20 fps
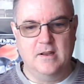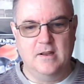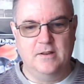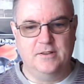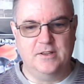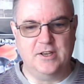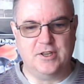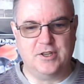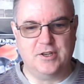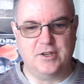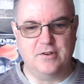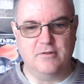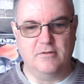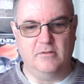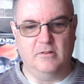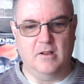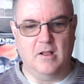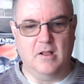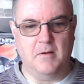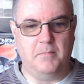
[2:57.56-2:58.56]

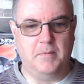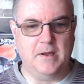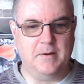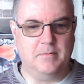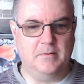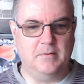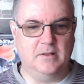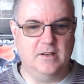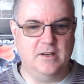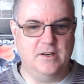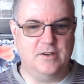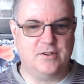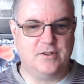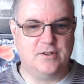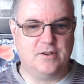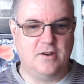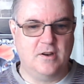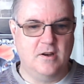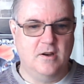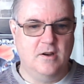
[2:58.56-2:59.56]
additional people
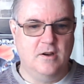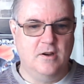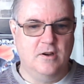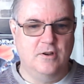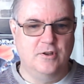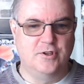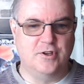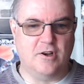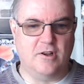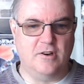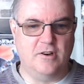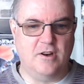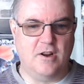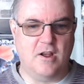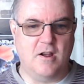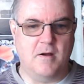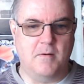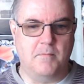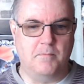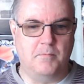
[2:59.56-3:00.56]
is John
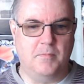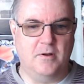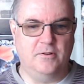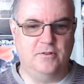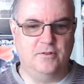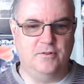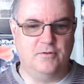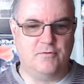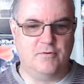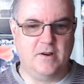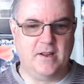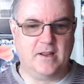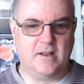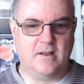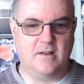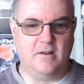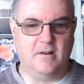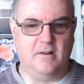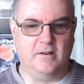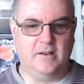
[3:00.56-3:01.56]

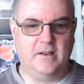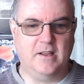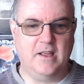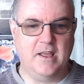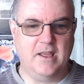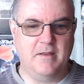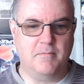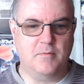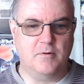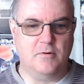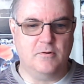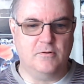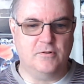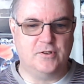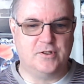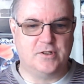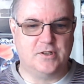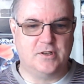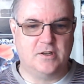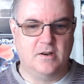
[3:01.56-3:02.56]
Bundrick on
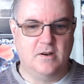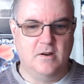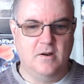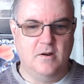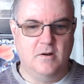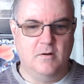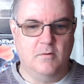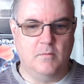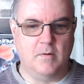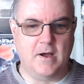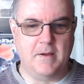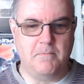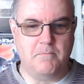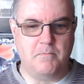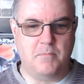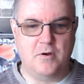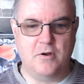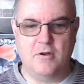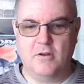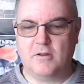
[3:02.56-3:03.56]
keyboards, Wayne
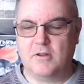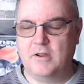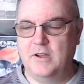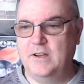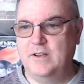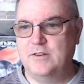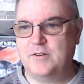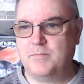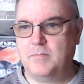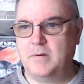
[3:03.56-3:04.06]
Perkins